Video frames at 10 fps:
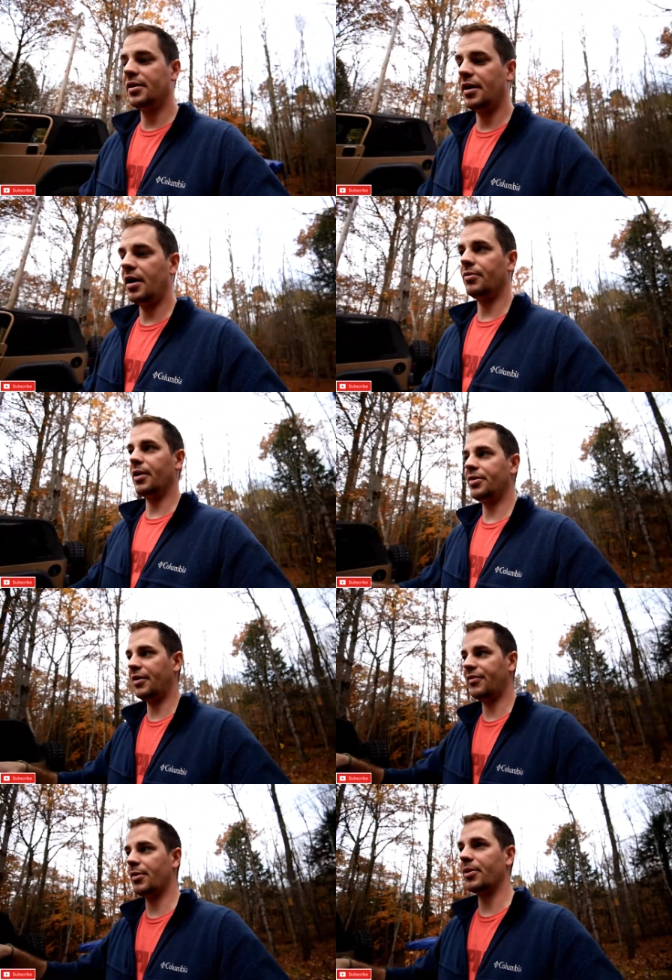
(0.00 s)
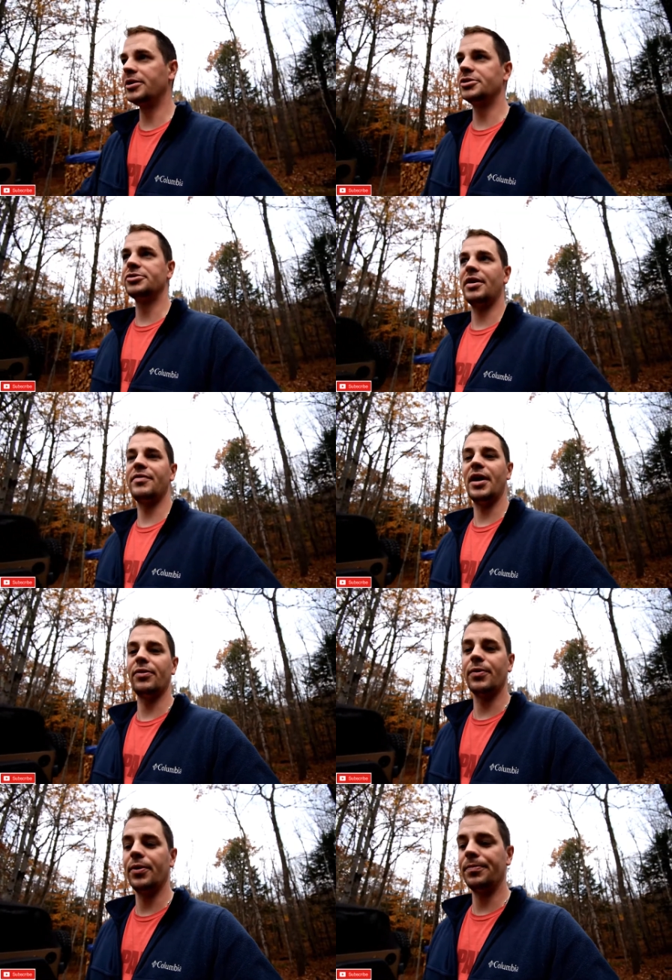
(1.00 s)
uh, without that vibration driving down
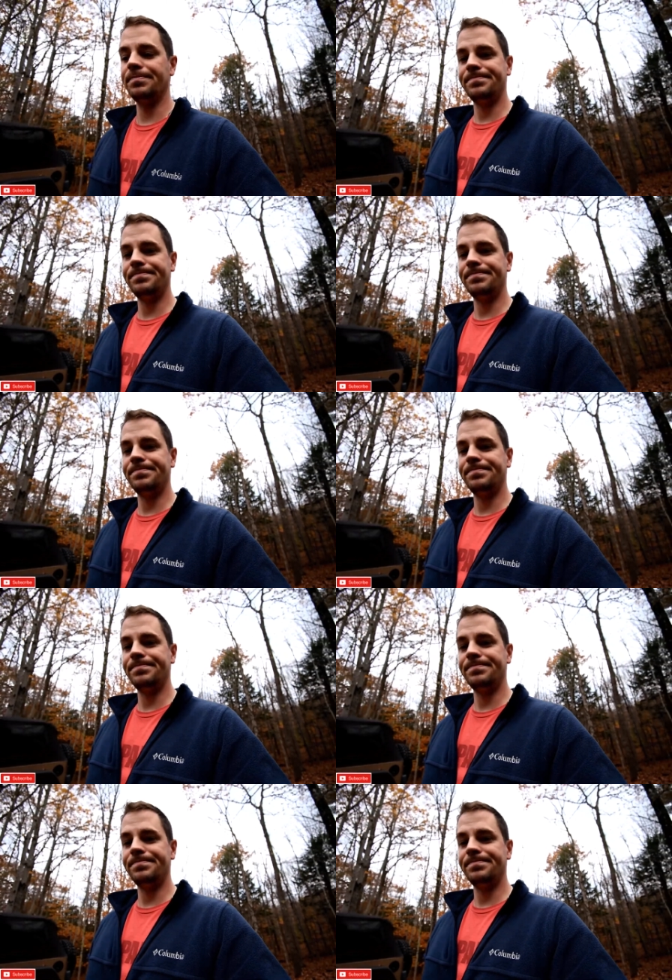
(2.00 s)
the road.